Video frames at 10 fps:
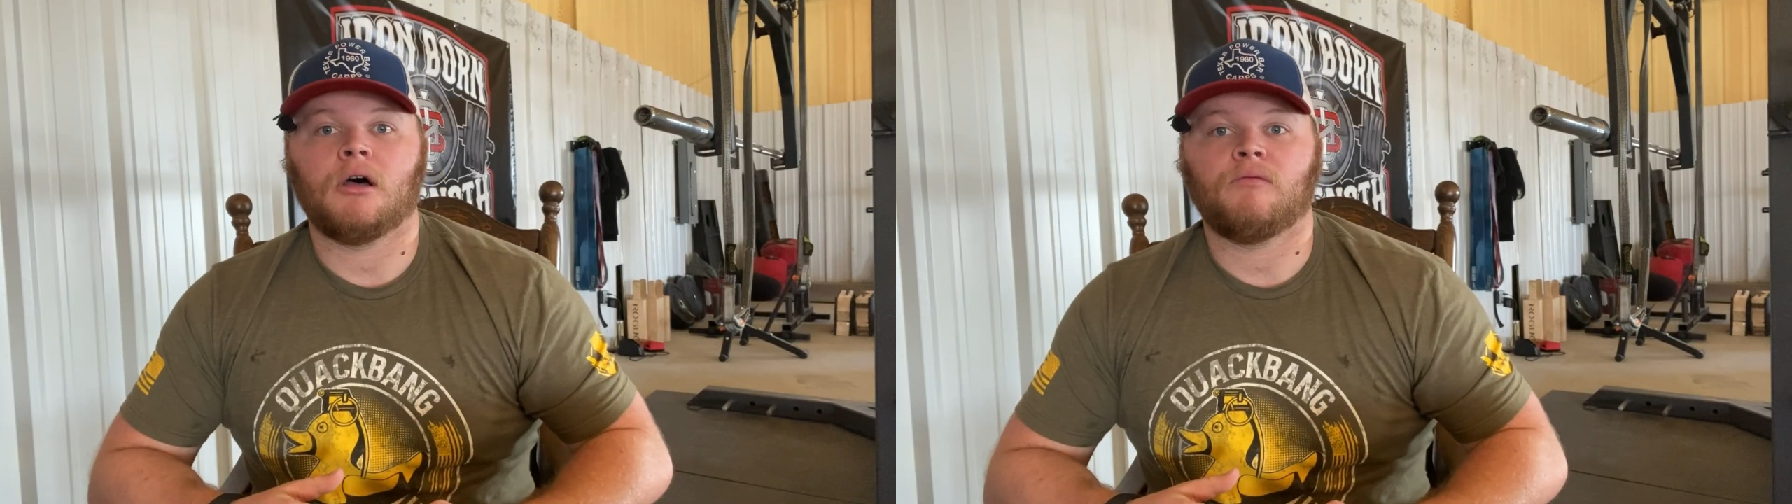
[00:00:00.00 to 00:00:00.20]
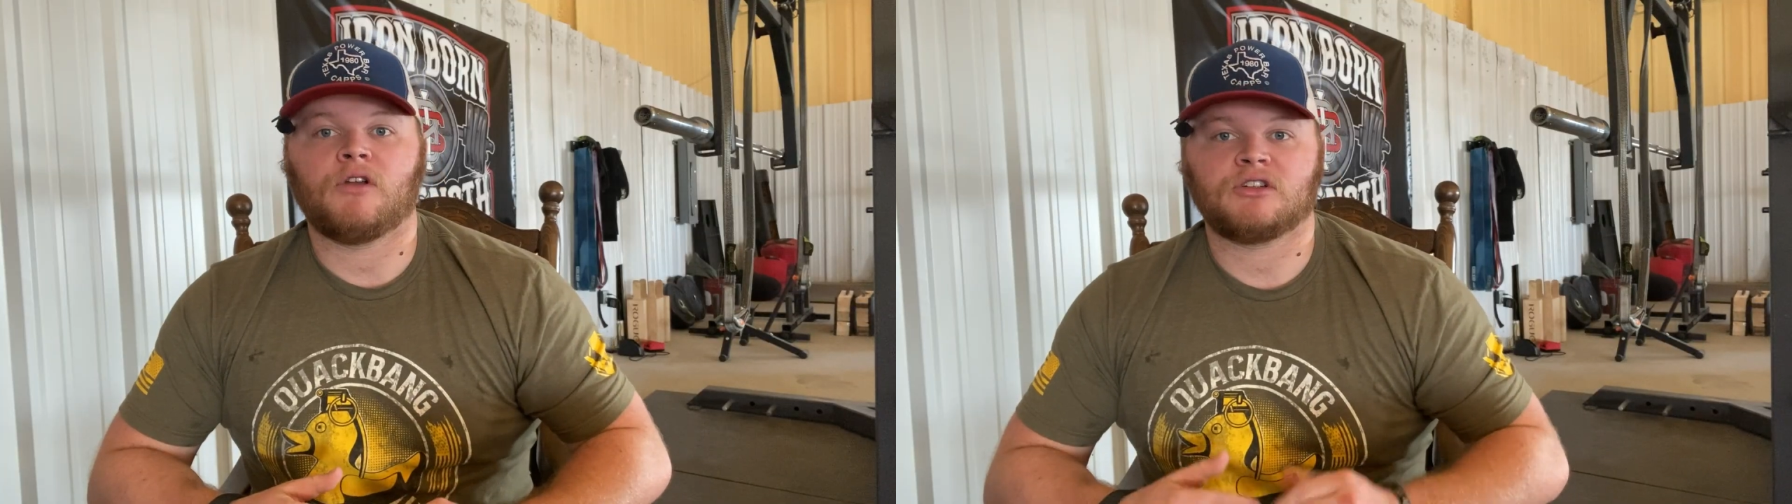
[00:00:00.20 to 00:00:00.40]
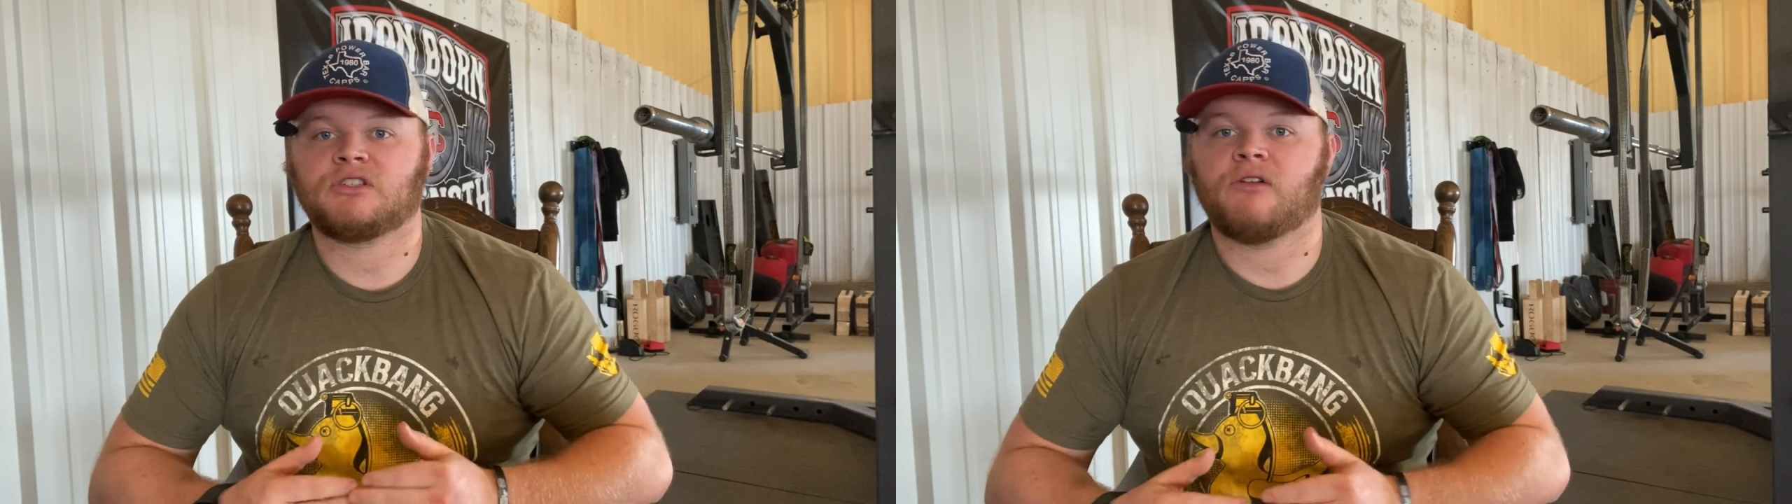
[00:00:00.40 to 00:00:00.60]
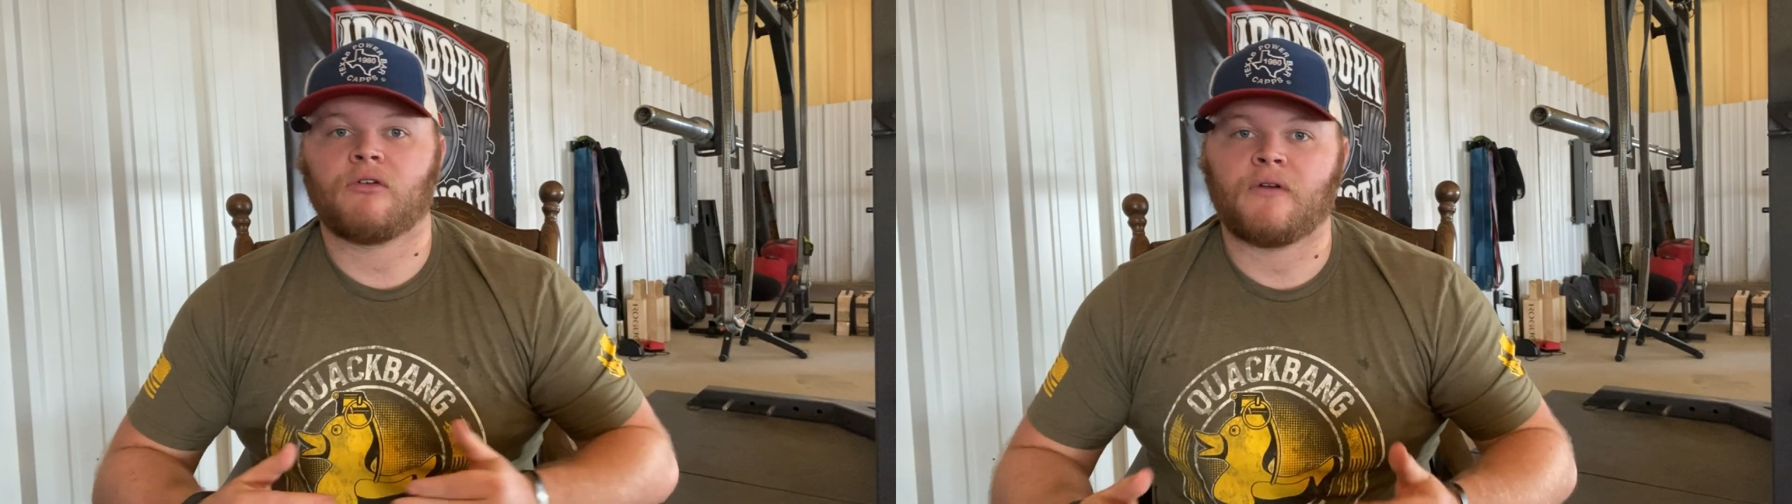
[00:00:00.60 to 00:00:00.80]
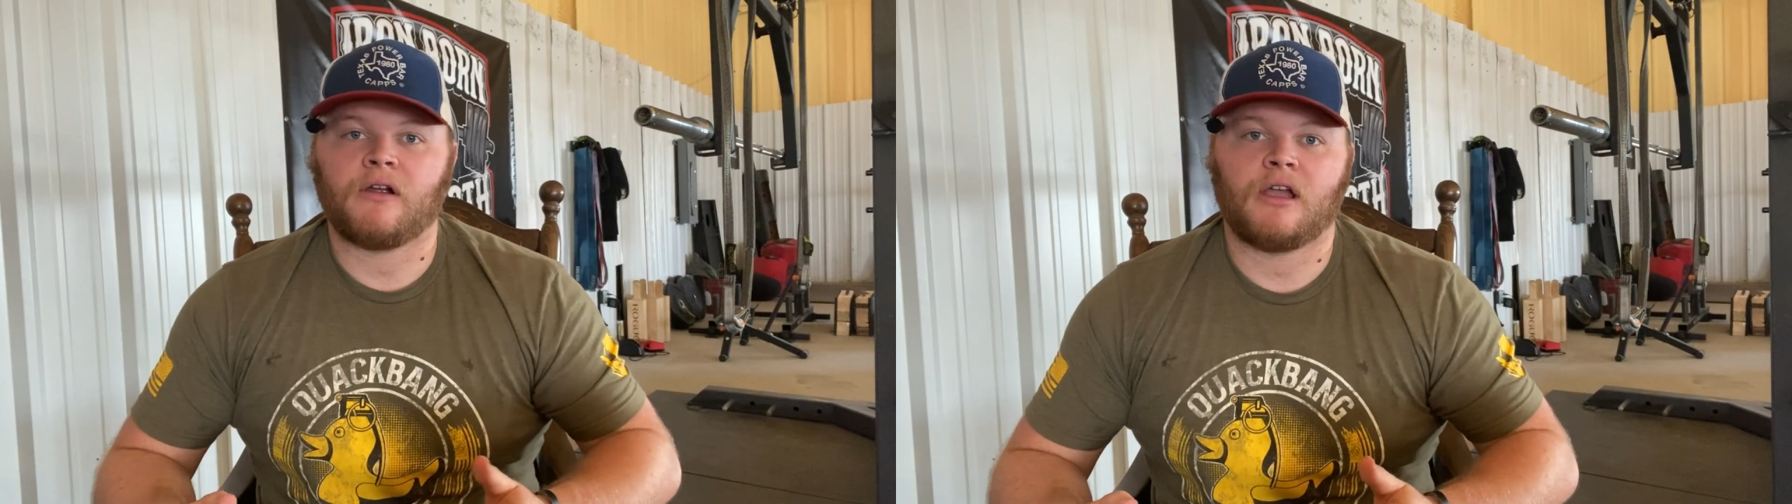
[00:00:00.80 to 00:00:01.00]
There's
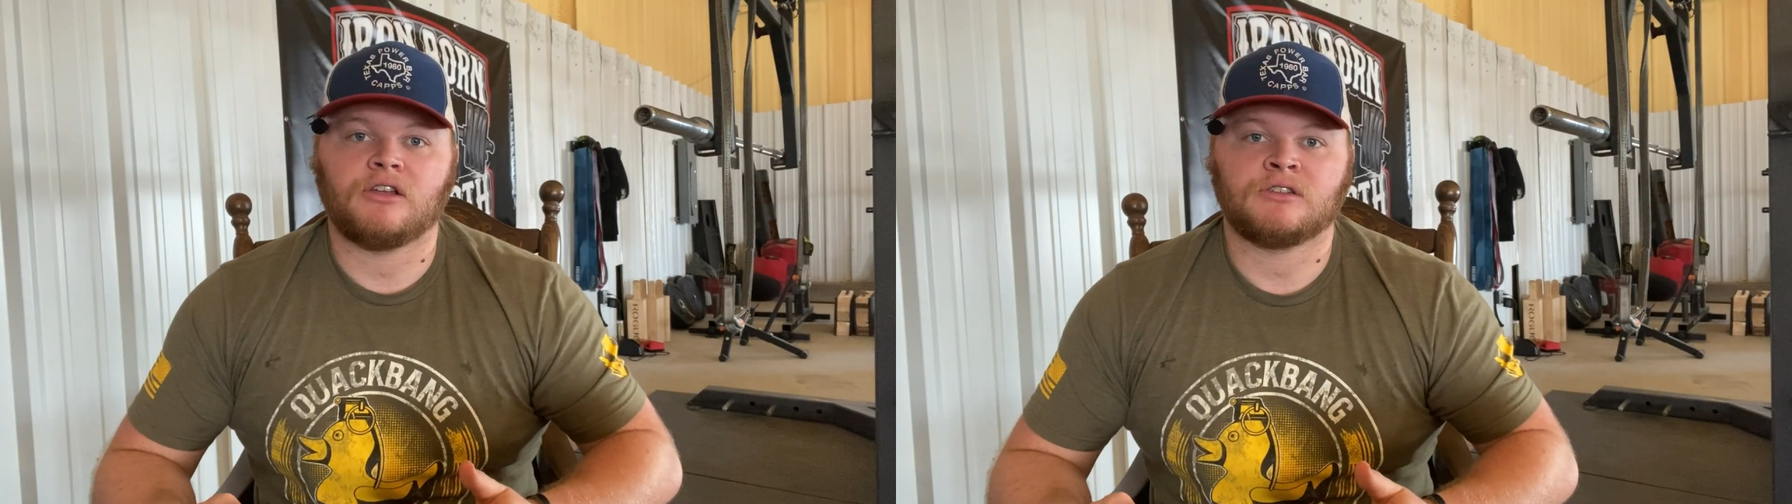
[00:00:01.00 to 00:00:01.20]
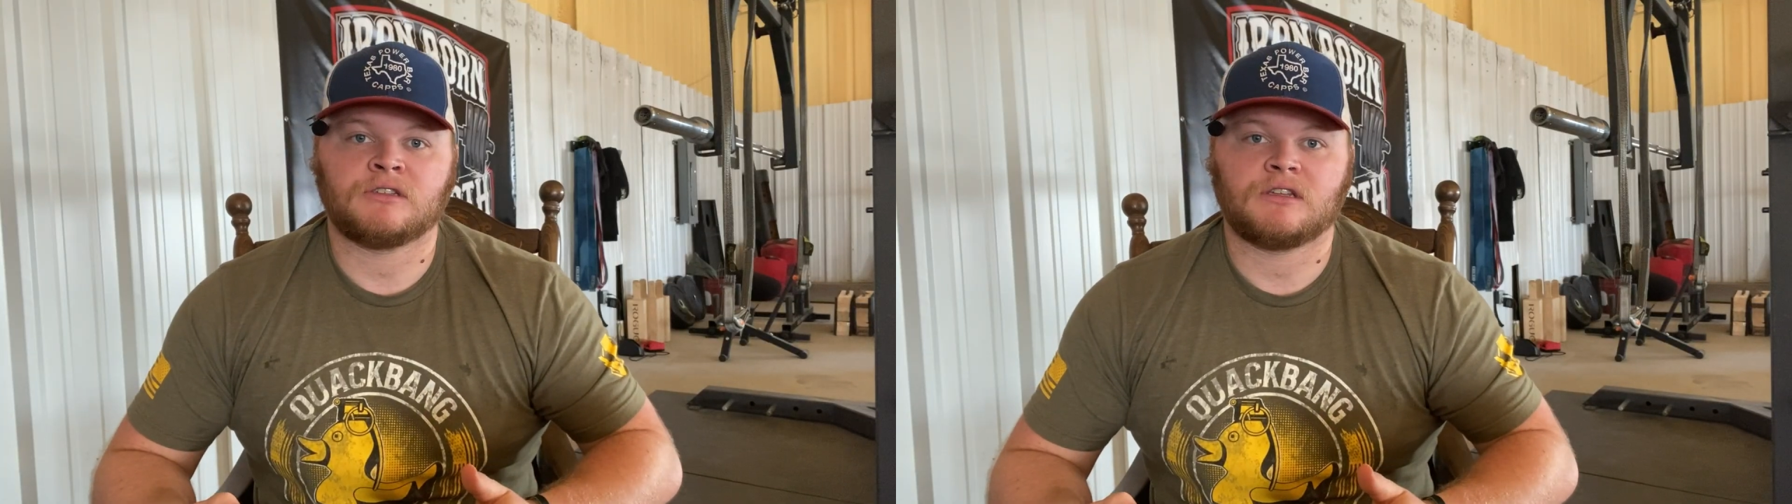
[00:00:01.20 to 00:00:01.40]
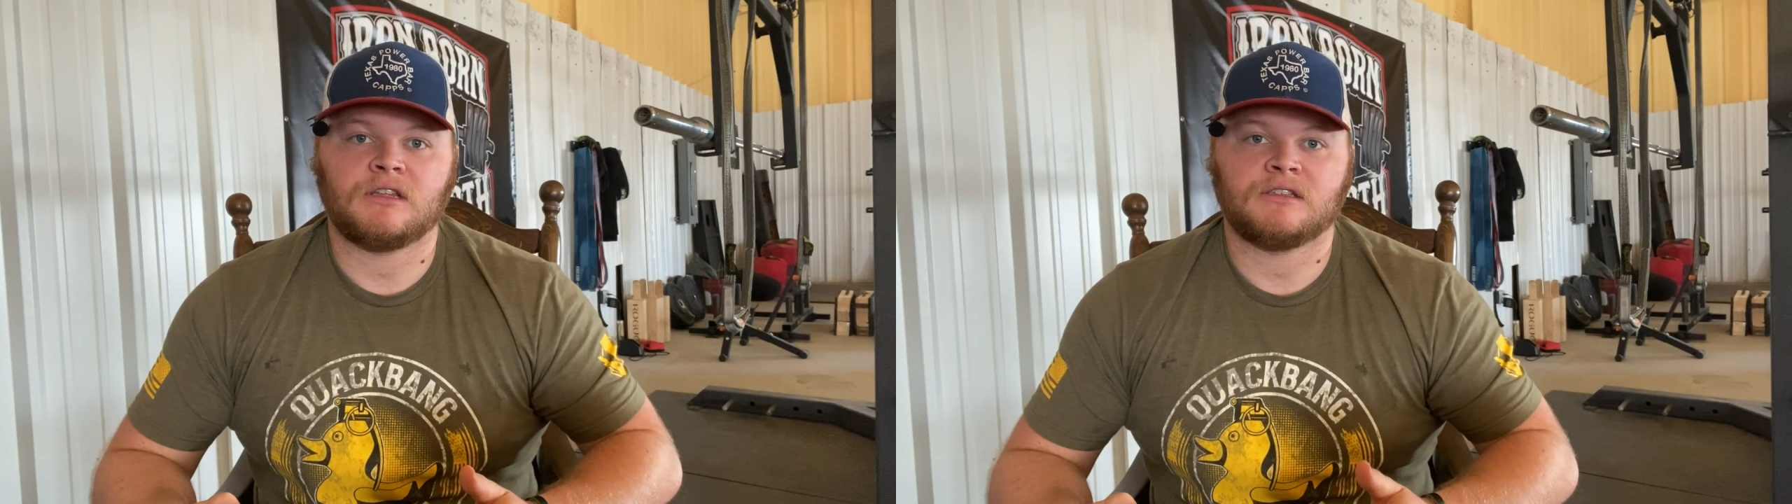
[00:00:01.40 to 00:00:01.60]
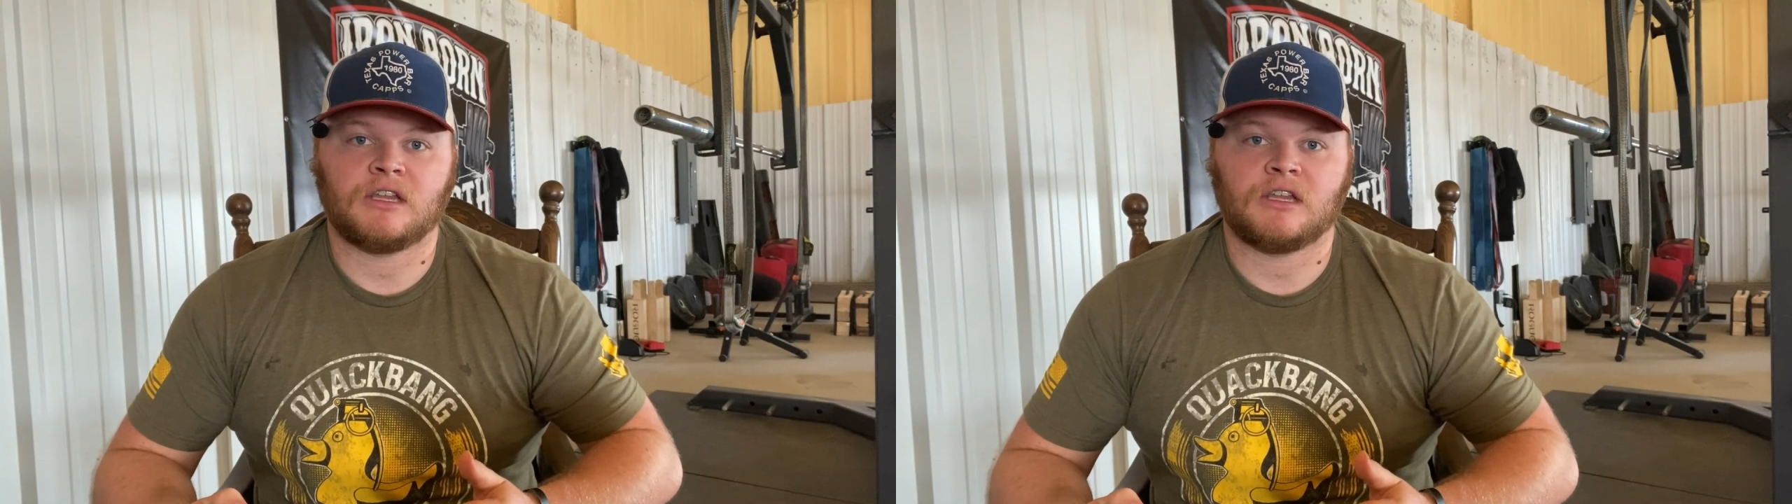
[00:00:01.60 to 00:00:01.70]
several variations to these